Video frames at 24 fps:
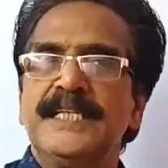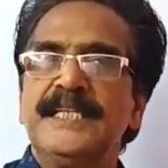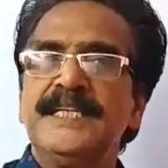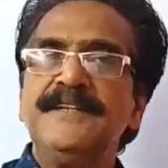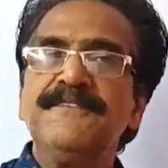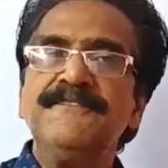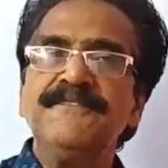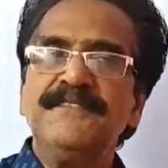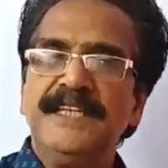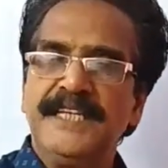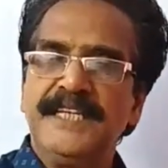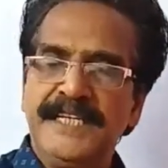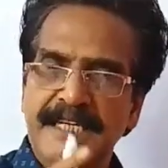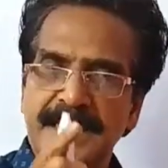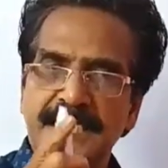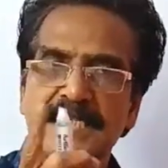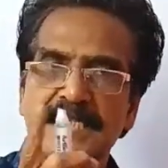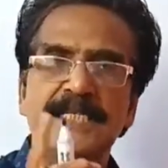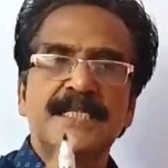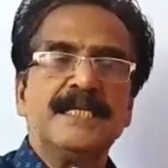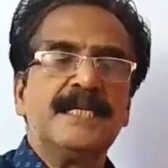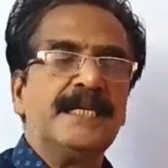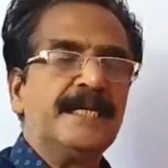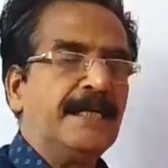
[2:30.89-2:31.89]
If there
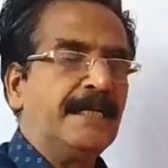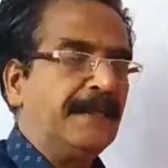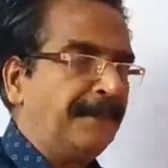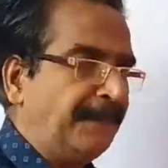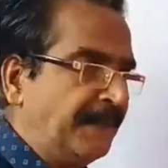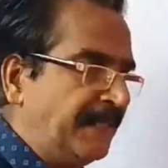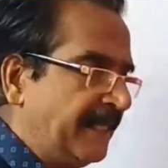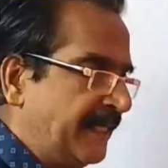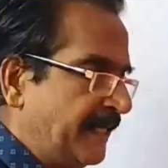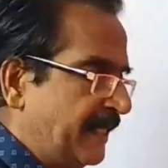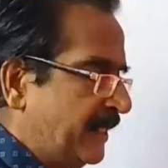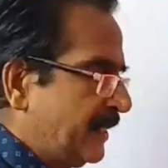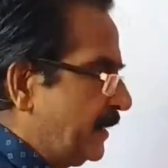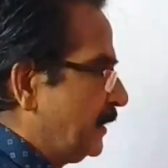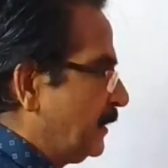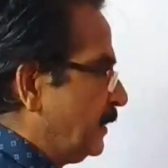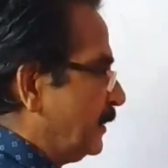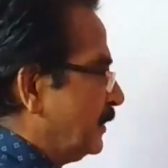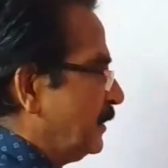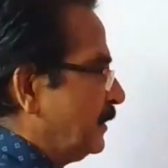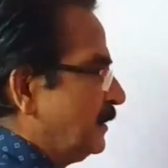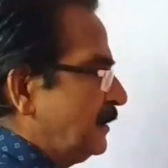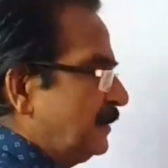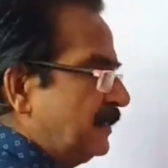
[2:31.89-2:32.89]
is
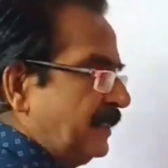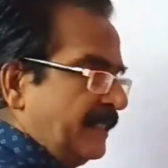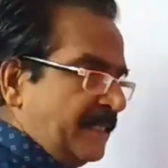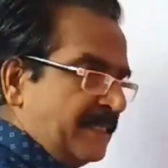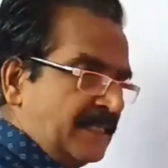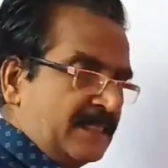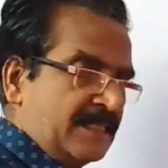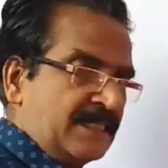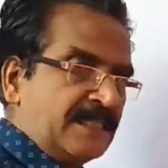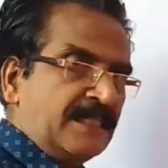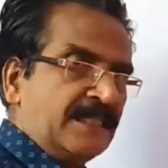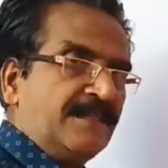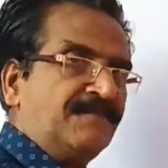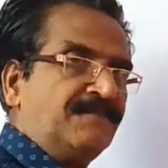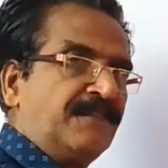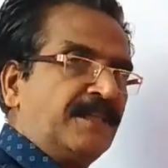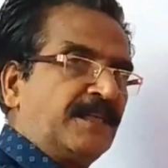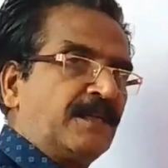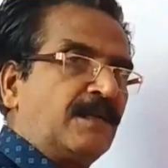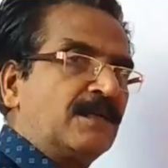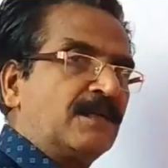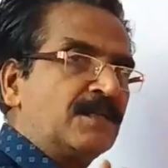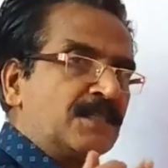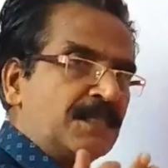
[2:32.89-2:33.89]
repetition, that is, if
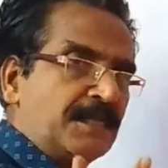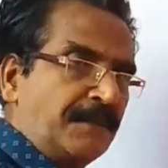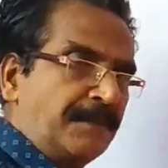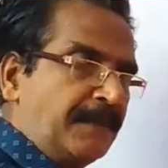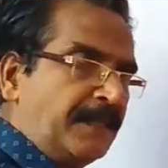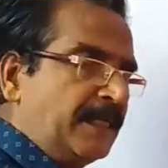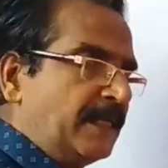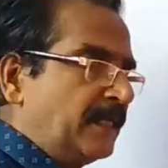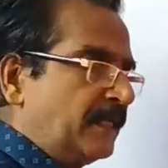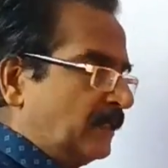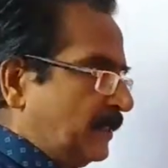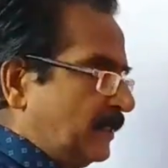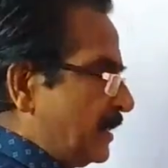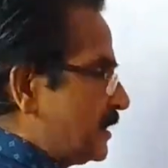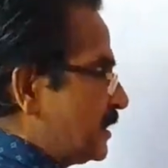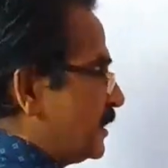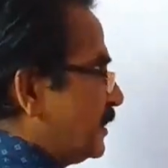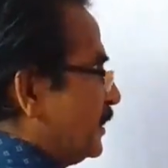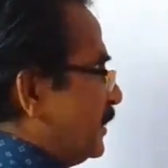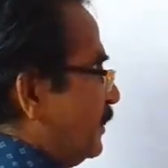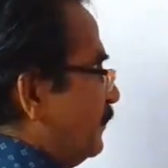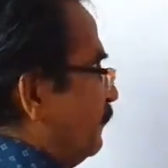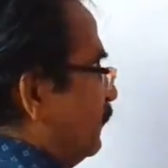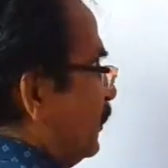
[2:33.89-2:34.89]
there are similar
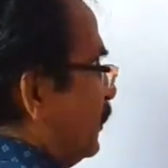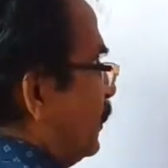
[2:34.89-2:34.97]
things.